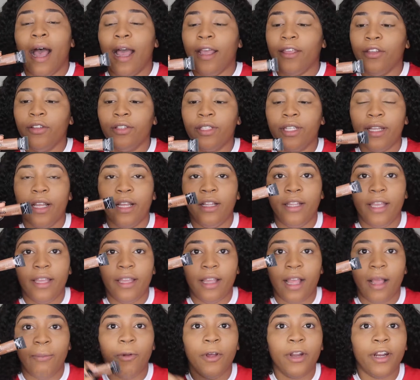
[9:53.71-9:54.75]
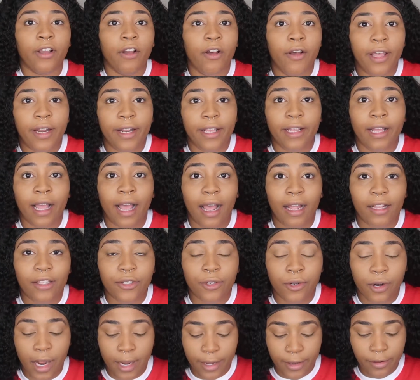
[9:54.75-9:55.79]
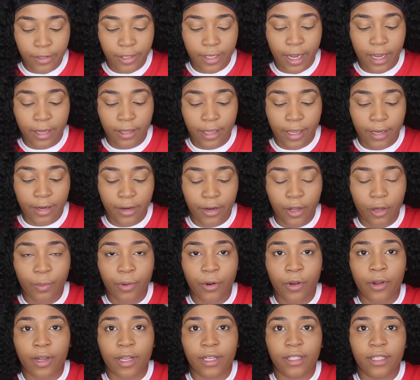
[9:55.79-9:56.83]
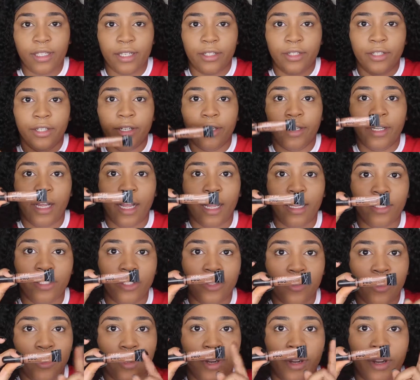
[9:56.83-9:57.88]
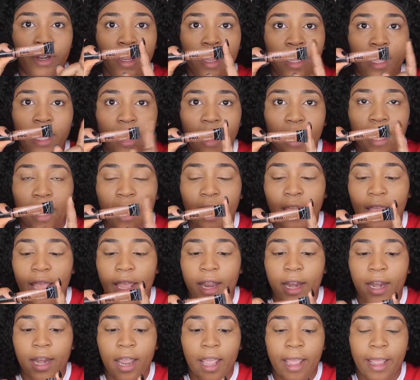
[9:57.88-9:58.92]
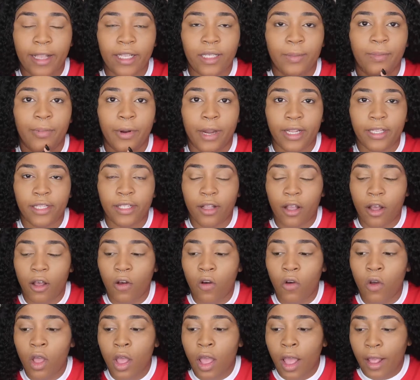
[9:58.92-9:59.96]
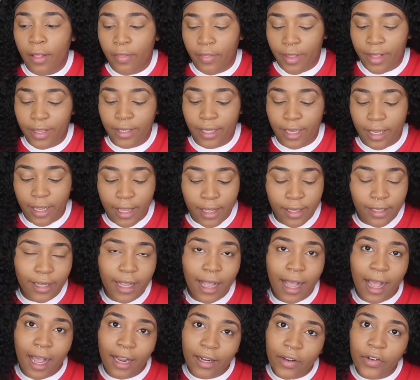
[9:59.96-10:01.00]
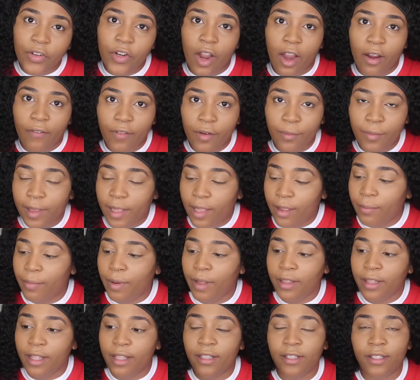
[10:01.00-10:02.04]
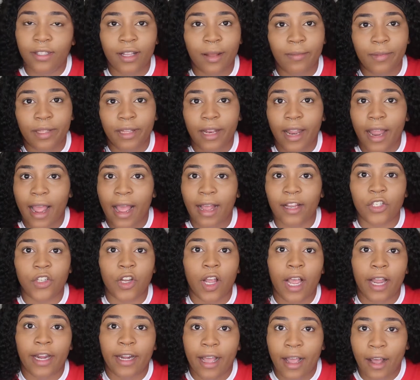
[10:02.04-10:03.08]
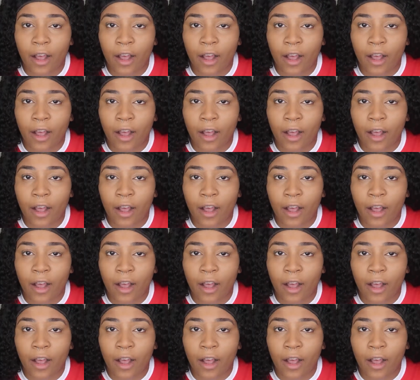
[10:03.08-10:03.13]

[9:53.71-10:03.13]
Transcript: I use the LA, I'm gonna go ahead and contour. I use the LA Girl Pro Concealer Contour in Espresso. This is kind of dark for me, but this is something that I tried